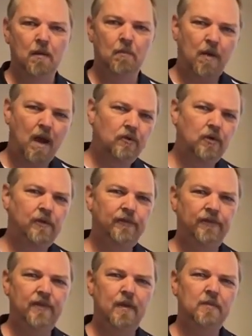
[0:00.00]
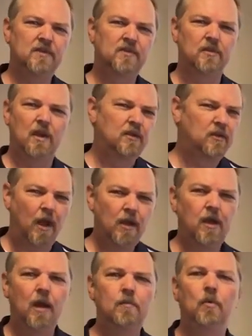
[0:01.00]
My rule of thumb is
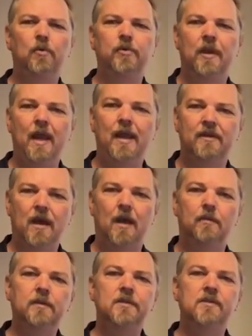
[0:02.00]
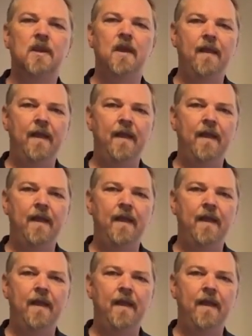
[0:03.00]
don't go more than 8 hours.